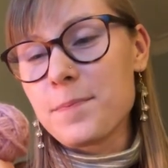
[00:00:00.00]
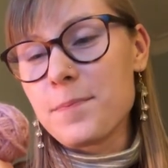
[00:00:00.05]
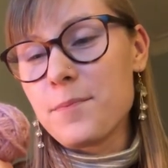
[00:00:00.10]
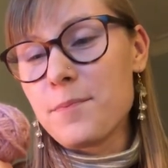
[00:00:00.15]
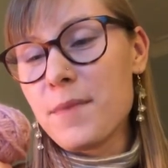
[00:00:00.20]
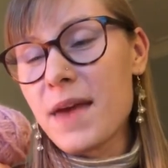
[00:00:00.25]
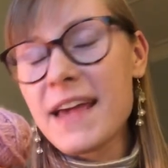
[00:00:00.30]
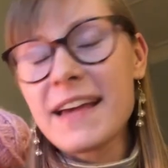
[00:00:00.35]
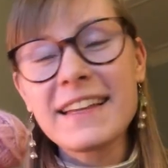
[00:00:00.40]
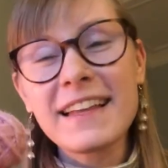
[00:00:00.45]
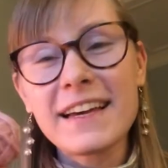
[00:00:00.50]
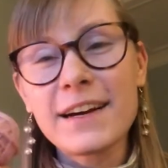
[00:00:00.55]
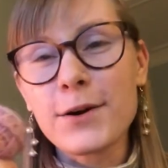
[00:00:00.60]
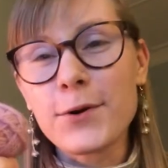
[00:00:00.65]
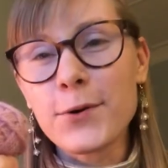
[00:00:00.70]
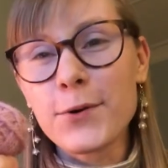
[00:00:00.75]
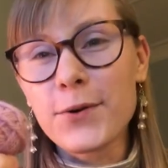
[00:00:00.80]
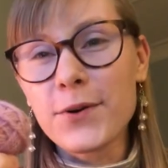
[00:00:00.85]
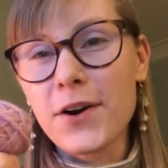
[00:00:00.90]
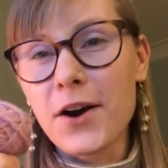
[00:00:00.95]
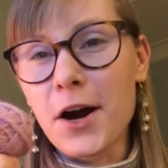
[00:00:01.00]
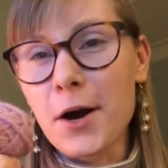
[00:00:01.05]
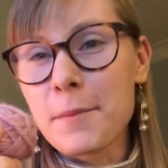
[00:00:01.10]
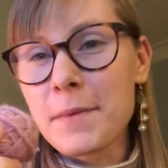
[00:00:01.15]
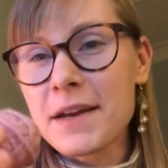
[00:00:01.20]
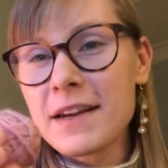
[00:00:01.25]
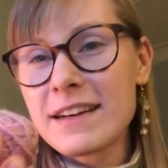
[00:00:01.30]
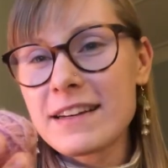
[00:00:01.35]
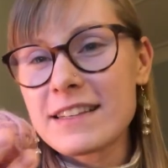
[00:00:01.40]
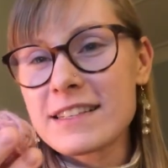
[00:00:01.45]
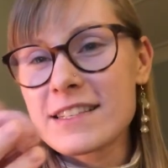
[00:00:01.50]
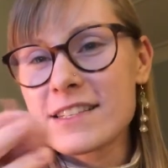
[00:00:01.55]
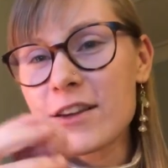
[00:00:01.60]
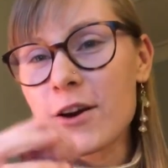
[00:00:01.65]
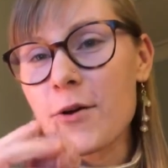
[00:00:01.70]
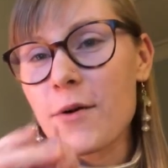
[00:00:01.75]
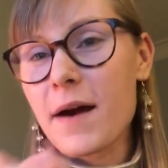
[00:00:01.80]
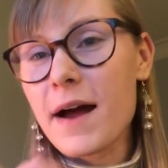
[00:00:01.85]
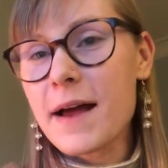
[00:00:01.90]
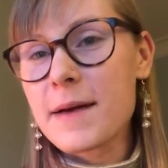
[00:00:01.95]
make like a whole garment and
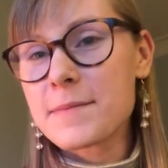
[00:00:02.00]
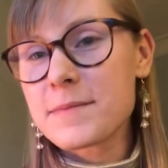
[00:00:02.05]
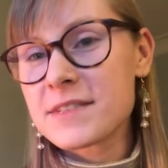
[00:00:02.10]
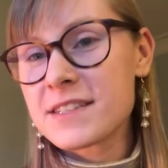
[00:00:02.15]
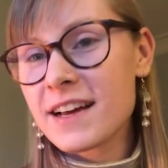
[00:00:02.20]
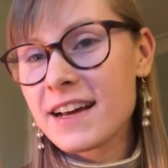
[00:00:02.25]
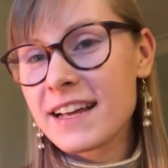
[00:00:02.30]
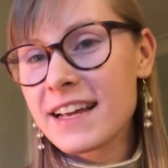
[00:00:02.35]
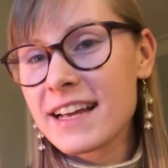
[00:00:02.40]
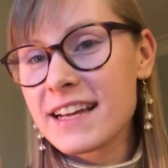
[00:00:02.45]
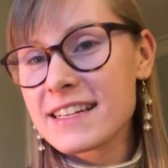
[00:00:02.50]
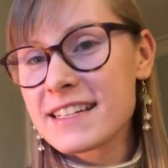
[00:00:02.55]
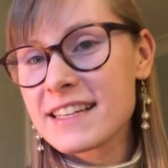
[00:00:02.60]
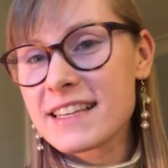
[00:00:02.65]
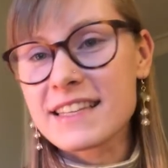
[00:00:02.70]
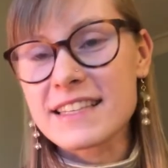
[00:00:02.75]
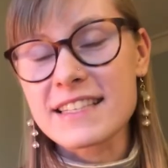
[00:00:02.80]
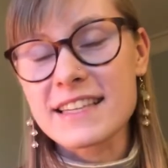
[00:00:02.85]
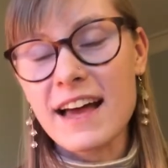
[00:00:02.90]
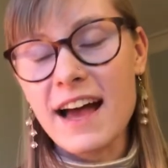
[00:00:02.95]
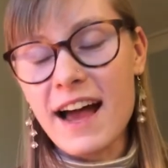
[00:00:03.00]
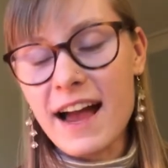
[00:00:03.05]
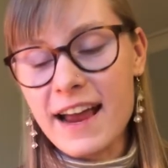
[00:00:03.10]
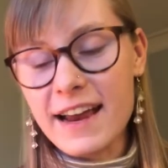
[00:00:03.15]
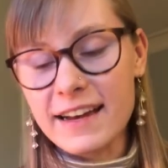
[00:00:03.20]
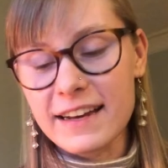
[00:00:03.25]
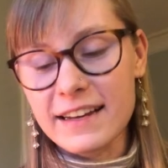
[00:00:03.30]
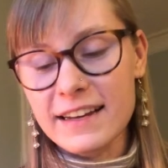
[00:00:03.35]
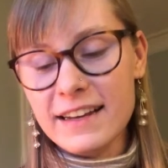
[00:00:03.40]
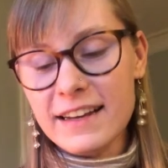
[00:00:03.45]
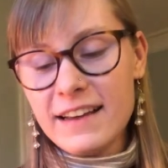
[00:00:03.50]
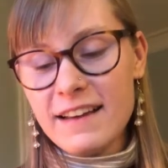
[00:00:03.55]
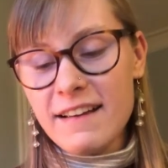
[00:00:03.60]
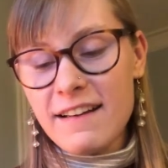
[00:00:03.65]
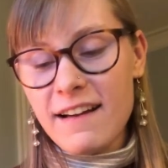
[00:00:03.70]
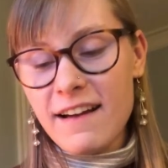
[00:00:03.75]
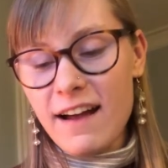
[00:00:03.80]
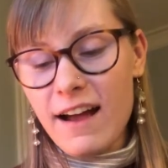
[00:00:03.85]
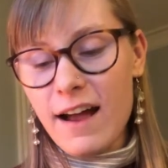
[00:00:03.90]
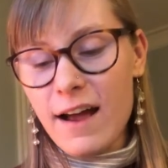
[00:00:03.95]
so I'm tucking it to the side
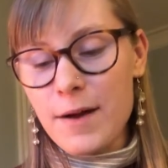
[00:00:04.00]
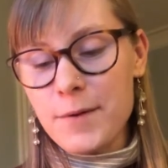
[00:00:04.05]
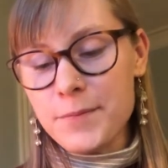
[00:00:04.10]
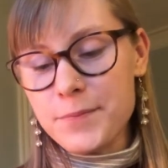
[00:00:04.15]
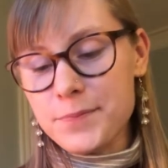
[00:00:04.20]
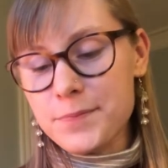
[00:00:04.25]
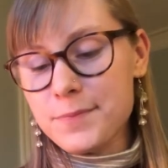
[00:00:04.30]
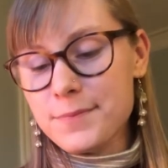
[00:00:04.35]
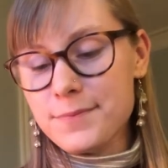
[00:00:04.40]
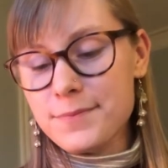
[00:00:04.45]
um,